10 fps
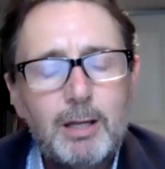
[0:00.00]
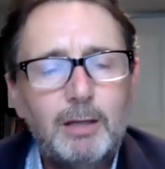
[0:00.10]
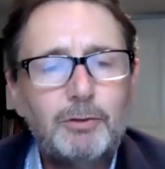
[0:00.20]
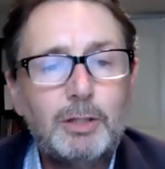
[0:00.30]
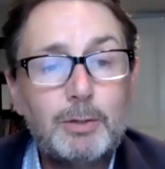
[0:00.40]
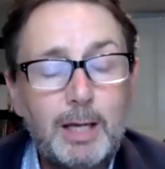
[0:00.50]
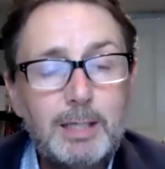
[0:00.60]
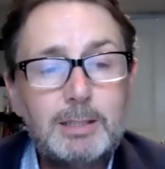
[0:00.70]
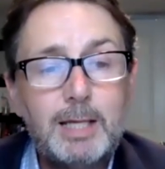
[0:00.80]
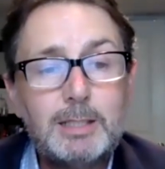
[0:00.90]
if the United
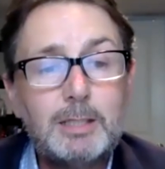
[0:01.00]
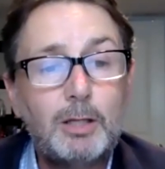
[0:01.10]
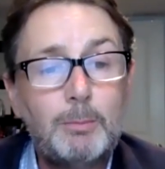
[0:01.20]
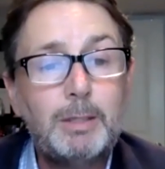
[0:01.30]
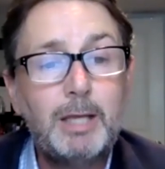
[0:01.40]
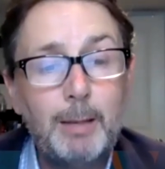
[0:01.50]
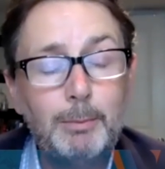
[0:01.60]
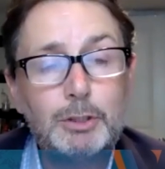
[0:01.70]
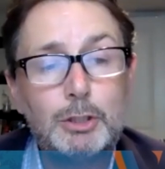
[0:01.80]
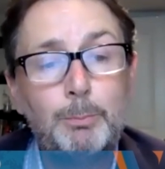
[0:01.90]
States is going to be
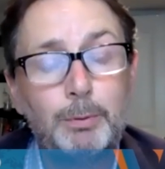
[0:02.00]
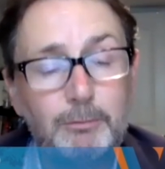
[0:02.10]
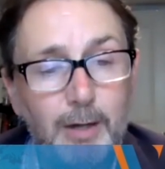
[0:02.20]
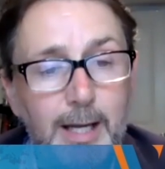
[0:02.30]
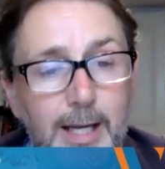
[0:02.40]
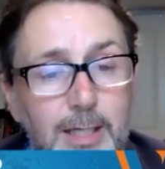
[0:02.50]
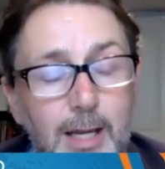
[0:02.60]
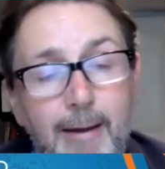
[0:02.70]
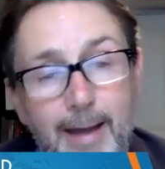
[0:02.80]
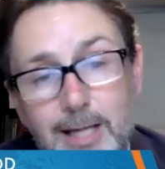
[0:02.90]
able to provide
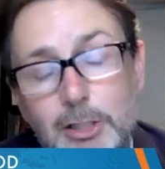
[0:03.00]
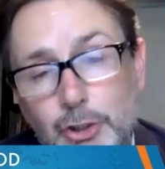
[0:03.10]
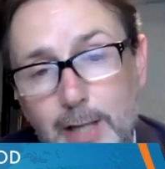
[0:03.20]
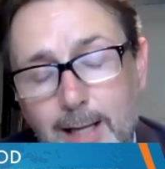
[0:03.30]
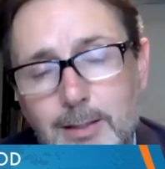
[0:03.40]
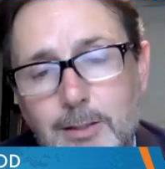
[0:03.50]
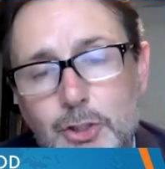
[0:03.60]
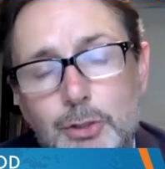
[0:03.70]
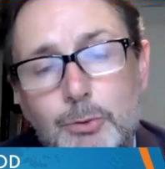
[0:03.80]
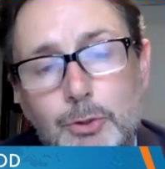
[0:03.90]
a challenge